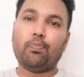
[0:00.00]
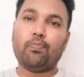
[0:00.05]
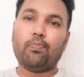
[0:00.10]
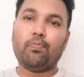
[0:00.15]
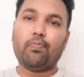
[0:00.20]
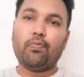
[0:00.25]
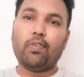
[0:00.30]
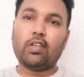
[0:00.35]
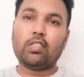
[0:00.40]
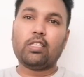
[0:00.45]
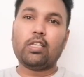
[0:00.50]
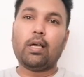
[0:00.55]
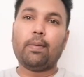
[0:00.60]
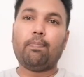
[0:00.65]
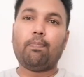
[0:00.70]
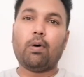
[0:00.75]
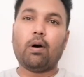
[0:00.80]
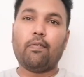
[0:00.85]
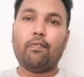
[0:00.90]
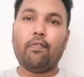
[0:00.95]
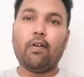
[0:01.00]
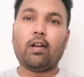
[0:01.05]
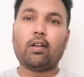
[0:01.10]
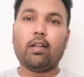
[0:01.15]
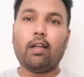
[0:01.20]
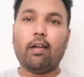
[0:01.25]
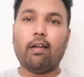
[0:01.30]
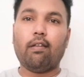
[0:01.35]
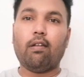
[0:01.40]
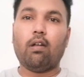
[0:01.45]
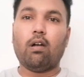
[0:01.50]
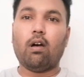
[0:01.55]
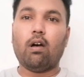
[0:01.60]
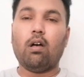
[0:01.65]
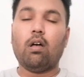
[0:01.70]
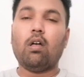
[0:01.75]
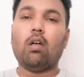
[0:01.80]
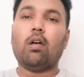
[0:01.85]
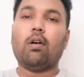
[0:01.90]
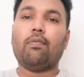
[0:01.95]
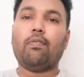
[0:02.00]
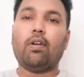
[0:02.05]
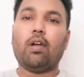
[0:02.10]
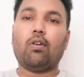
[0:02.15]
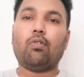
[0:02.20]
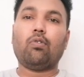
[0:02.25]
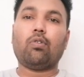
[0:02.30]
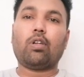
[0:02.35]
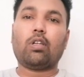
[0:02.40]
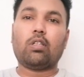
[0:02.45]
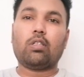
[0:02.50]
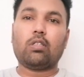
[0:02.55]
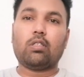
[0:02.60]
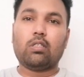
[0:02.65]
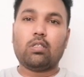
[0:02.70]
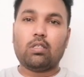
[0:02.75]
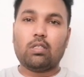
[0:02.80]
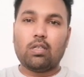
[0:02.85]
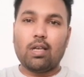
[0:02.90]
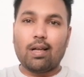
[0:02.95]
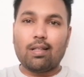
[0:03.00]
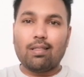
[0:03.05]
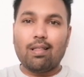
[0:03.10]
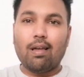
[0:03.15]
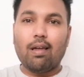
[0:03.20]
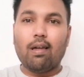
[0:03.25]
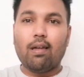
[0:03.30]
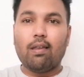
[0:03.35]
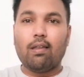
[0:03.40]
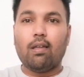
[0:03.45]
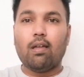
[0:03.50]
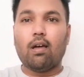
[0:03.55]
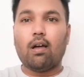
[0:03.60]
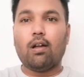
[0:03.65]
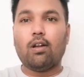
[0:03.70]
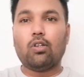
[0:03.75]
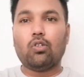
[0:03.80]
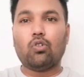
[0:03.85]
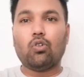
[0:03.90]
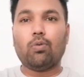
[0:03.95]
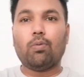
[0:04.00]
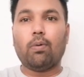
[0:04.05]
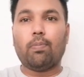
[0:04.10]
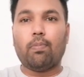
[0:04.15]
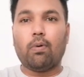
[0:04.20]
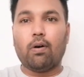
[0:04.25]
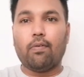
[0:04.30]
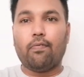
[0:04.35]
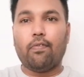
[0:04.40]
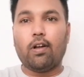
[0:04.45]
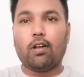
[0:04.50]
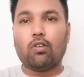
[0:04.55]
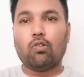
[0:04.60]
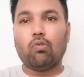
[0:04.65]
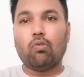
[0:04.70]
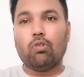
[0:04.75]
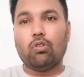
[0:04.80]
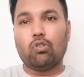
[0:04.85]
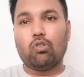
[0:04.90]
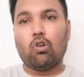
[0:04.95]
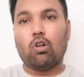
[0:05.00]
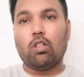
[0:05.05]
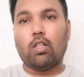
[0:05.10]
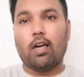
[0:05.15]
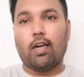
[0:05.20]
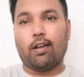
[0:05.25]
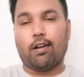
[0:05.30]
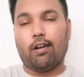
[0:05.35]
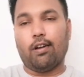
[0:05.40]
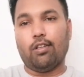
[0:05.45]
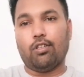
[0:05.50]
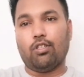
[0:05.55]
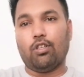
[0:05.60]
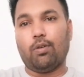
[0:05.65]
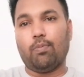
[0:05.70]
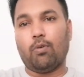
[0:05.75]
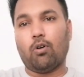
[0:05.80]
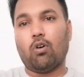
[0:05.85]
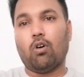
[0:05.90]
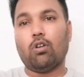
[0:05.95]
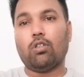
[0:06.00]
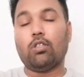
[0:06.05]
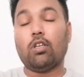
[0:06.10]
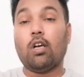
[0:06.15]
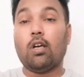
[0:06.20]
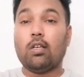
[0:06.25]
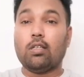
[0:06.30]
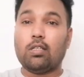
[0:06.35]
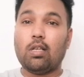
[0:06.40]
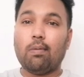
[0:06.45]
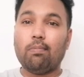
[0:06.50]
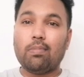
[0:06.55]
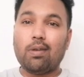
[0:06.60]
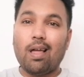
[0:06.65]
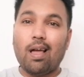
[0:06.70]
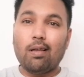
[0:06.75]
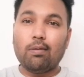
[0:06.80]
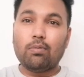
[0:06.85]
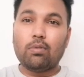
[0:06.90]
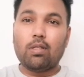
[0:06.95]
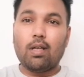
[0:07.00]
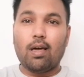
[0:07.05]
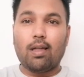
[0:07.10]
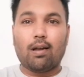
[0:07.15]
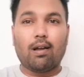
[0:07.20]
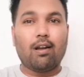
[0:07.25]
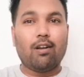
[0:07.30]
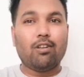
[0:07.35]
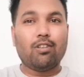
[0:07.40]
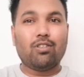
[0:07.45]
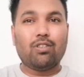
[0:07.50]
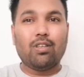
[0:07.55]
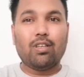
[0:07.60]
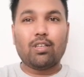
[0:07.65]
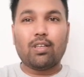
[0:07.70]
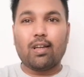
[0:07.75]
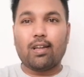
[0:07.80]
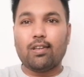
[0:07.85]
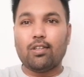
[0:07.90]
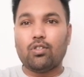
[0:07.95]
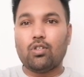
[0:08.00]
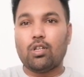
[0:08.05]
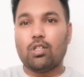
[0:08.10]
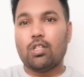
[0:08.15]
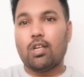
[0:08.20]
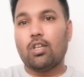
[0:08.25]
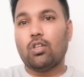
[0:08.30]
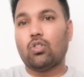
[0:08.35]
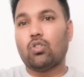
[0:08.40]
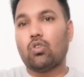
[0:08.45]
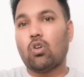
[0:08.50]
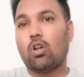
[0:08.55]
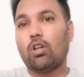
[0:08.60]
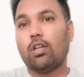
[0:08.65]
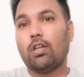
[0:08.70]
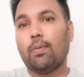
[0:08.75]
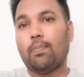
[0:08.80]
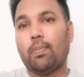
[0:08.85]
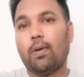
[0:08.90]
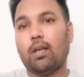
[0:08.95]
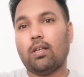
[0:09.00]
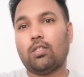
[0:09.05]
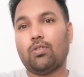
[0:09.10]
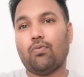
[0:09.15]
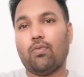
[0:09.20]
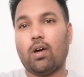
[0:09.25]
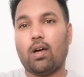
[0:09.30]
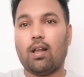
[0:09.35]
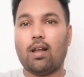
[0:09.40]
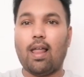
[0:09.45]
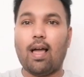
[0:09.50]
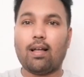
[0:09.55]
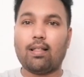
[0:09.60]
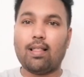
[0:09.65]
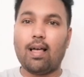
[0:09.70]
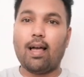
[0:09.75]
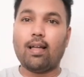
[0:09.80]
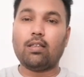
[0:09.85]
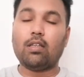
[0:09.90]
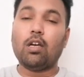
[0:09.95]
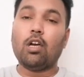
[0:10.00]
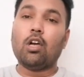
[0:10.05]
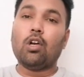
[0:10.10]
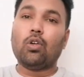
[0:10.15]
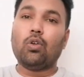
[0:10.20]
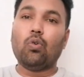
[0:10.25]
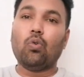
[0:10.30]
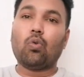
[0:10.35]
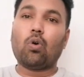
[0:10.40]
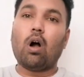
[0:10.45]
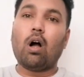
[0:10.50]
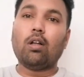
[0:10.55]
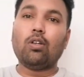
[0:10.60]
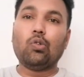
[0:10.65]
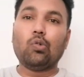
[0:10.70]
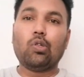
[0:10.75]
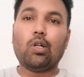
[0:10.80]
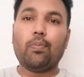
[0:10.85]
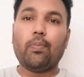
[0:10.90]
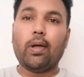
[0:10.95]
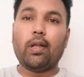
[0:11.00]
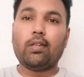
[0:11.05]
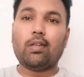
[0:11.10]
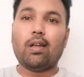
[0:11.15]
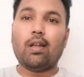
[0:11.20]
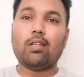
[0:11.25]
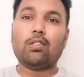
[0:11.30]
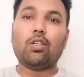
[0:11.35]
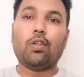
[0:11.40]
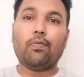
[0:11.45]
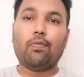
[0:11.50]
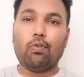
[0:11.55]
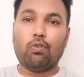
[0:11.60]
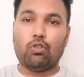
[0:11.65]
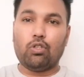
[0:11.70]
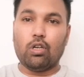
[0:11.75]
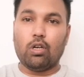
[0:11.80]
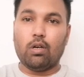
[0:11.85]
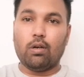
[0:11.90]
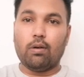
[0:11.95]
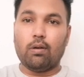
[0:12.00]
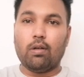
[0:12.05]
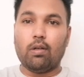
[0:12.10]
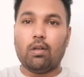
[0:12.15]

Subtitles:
fix a perfect area. We have to check the area, it should be perfect to install the air conditioning, because sometimes the air conditioning technician they install in a place where like that you can't do the maintenance in future.